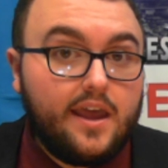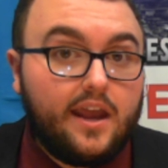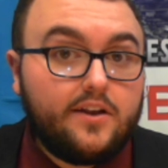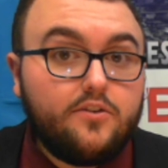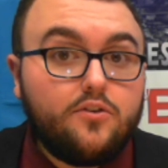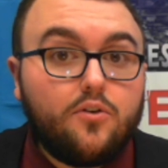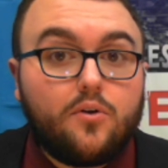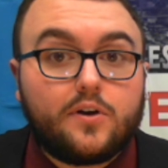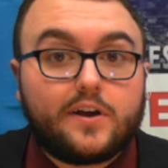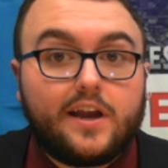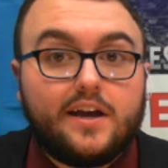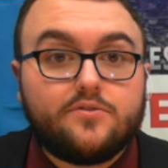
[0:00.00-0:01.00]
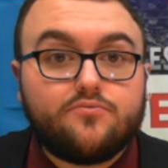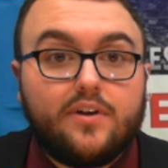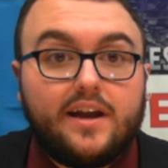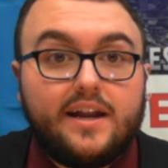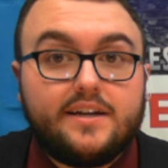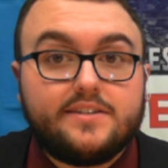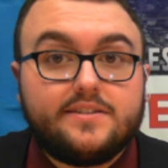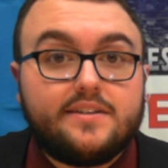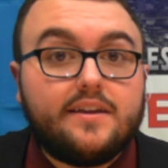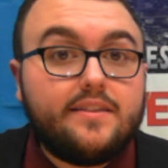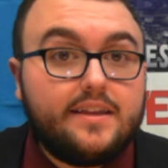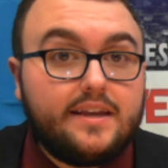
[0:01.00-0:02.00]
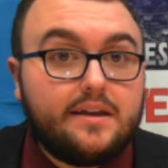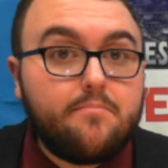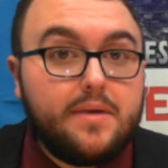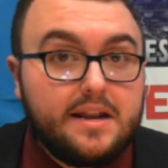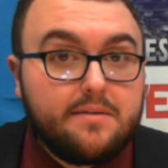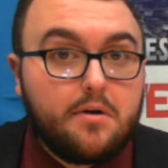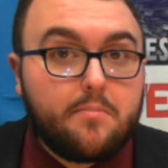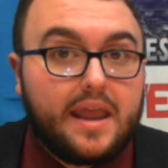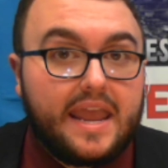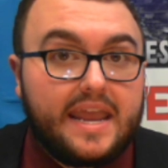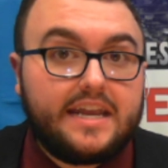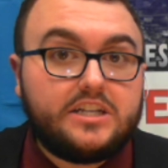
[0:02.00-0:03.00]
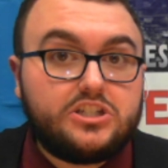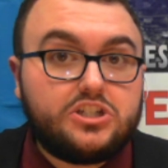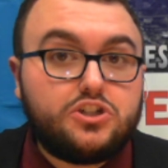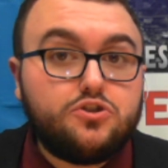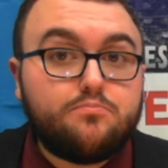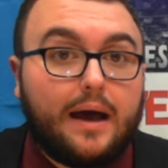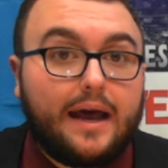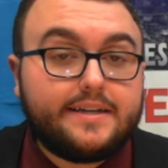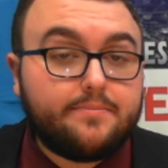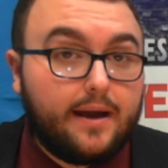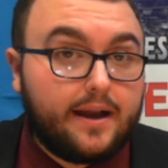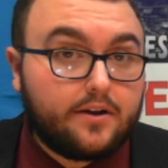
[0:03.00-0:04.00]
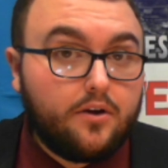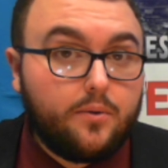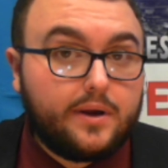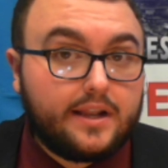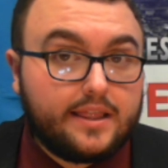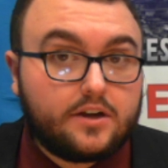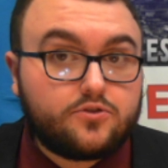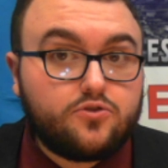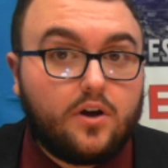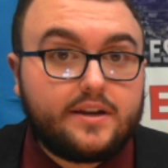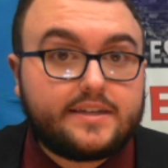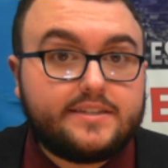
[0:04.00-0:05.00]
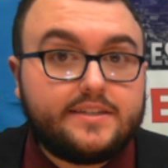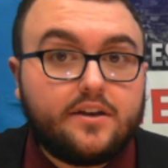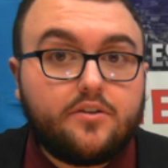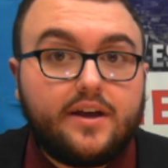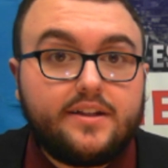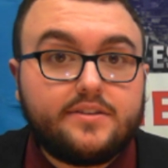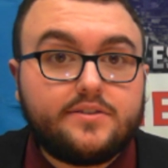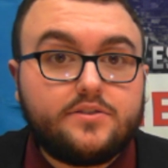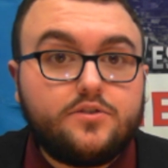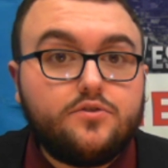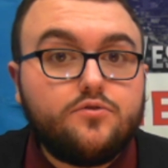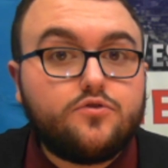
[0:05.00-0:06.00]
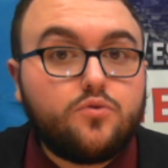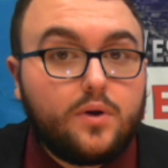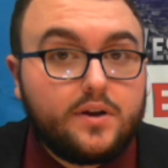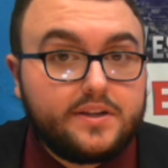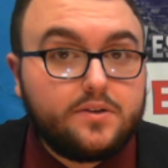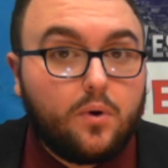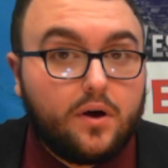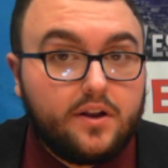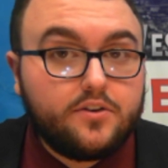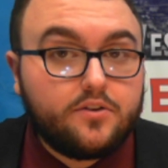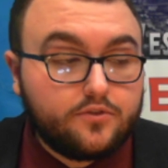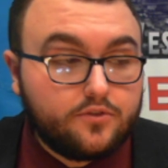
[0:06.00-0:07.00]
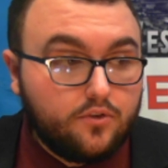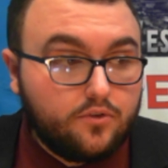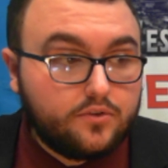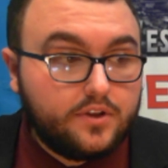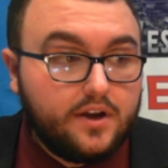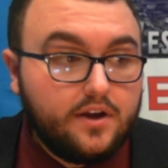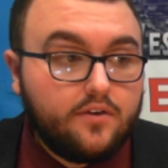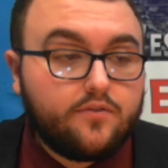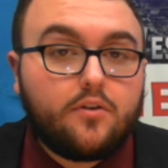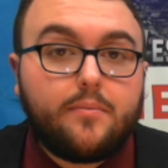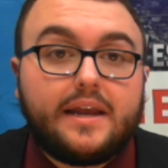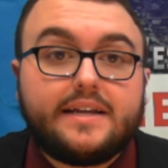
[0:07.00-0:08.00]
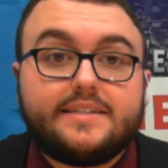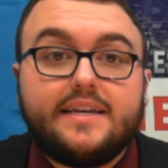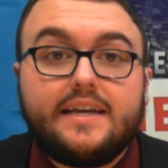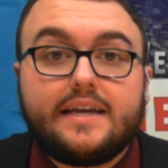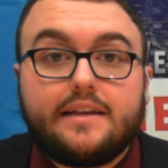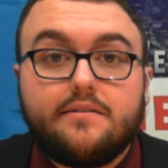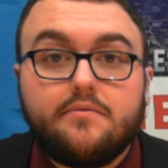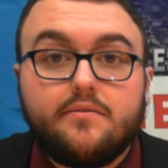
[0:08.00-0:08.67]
And New York has raised the minimum age to buy tobacco and electronic cigarettes to 21 years old from 18.